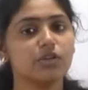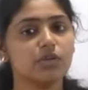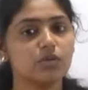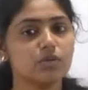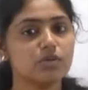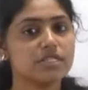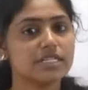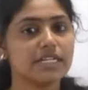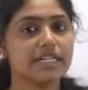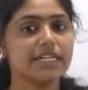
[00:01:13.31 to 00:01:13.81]

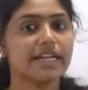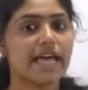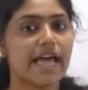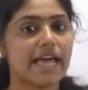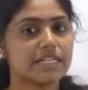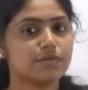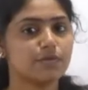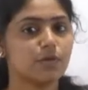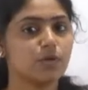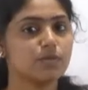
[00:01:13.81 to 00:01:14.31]
used in
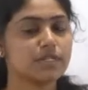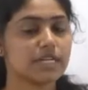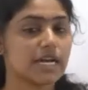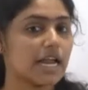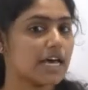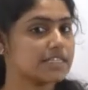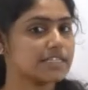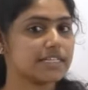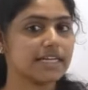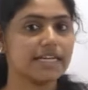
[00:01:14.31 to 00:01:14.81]
dance forms
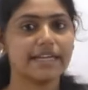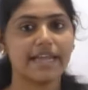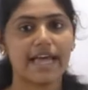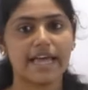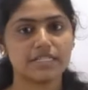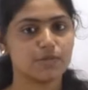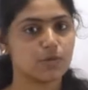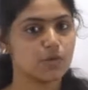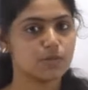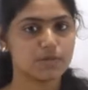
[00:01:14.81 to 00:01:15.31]
classical
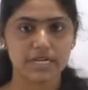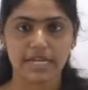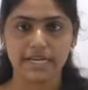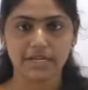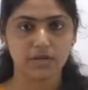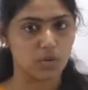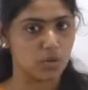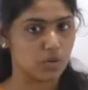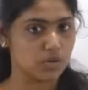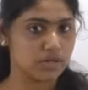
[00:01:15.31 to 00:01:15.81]
dance forms
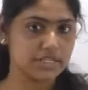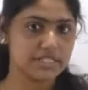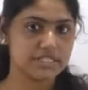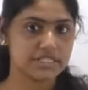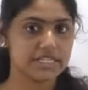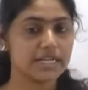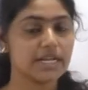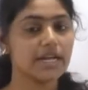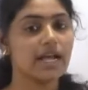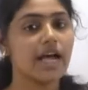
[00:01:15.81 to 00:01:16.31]
like
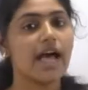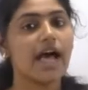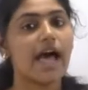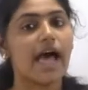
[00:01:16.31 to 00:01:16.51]
Odissi